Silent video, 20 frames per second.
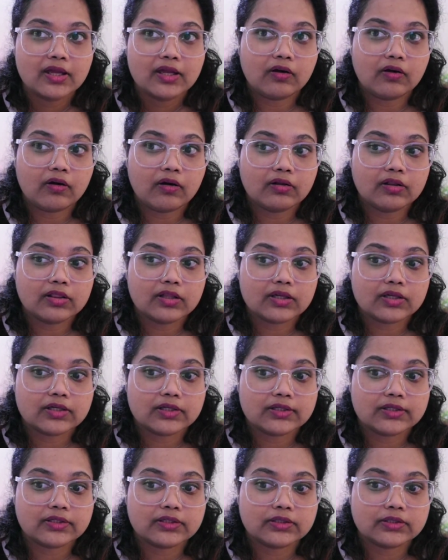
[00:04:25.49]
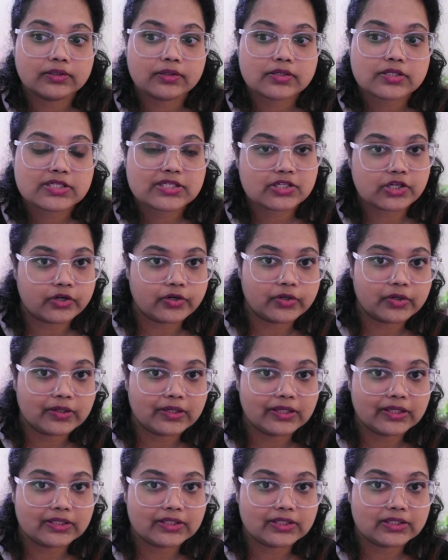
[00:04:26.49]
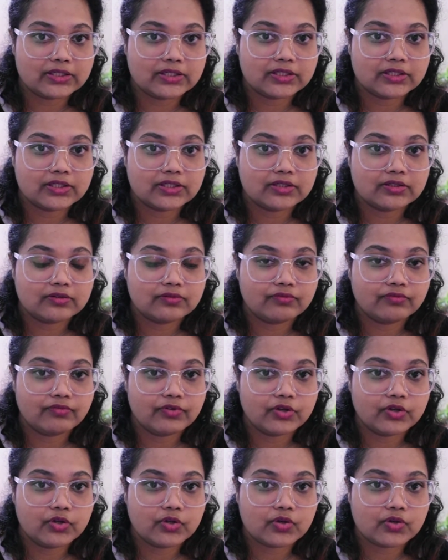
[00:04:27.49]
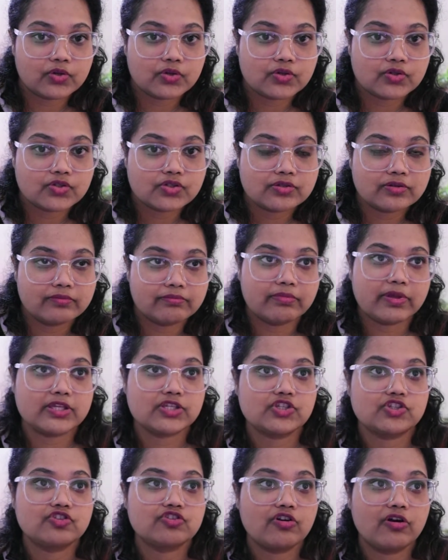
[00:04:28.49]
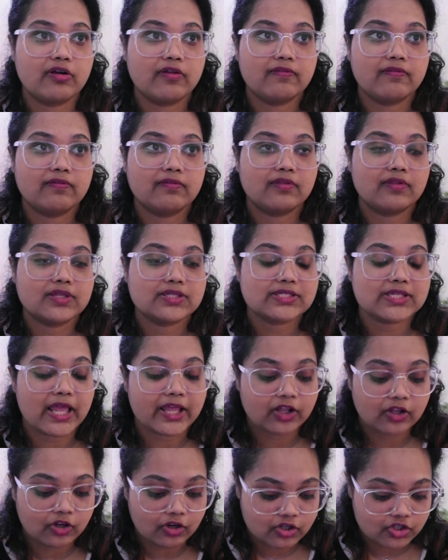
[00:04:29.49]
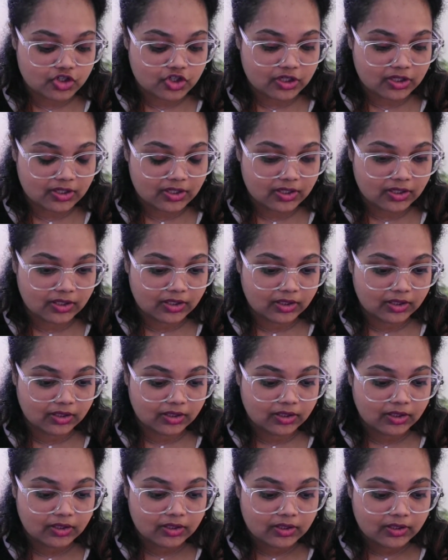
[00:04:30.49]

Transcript: all the study related videos based on the psychological